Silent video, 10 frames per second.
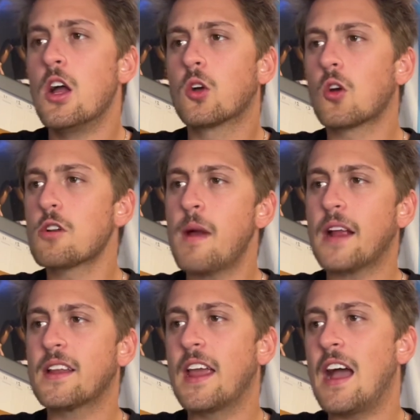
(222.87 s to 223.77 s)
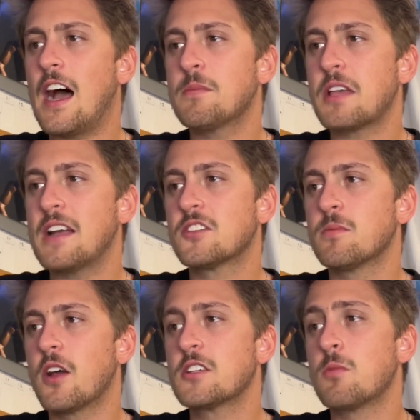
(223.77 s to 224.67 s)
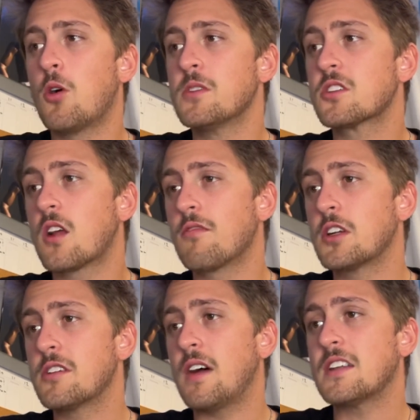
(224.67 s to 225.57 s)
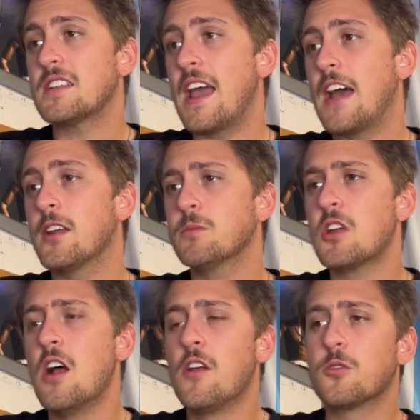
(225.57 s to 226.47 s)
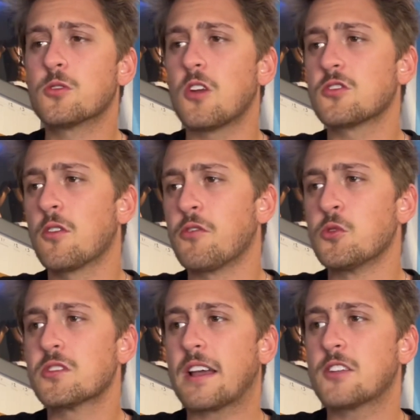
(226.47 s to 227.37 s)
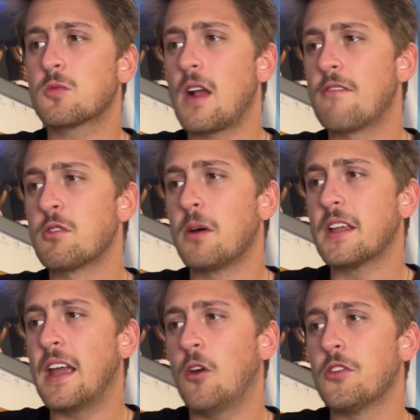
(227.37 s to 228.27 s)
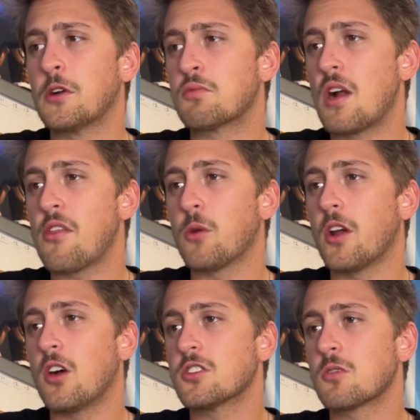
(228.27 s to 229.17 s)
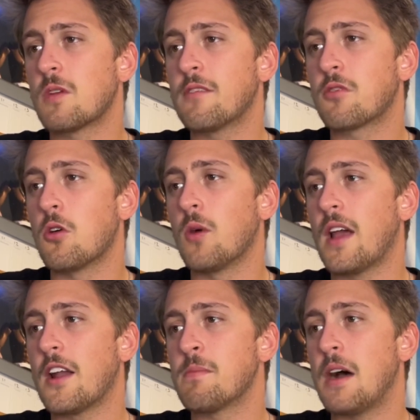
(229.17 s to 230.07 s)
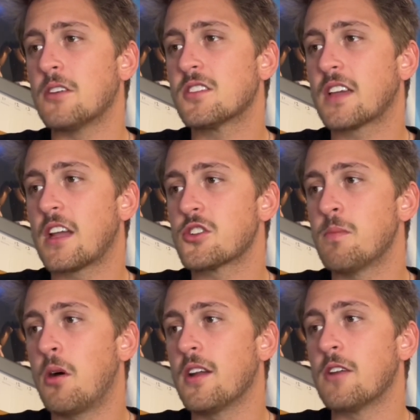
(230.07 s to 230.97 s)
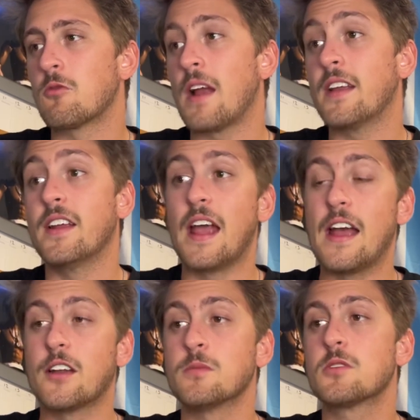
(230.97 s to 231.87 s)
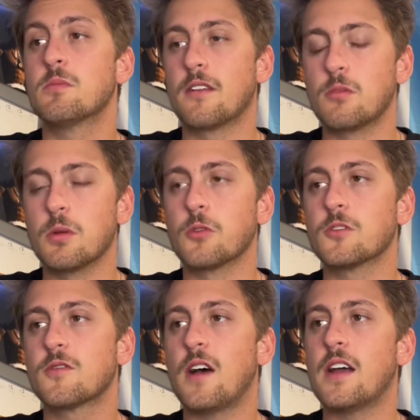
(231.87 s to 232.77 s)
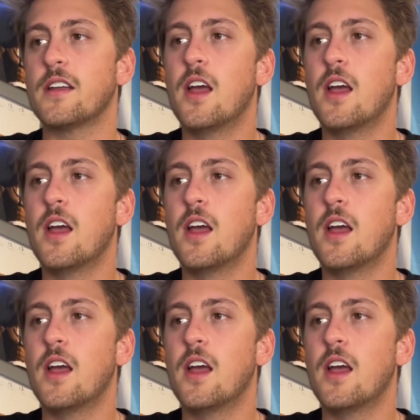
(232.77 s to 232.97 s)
Cornerback Nate Hobbs had some nice moments covering Devontae Adams. There was also a few seconds where everybody held their breath when Hunter Renfrow went out of bounds to catch a punt and ran into Adams, but everybody was fine.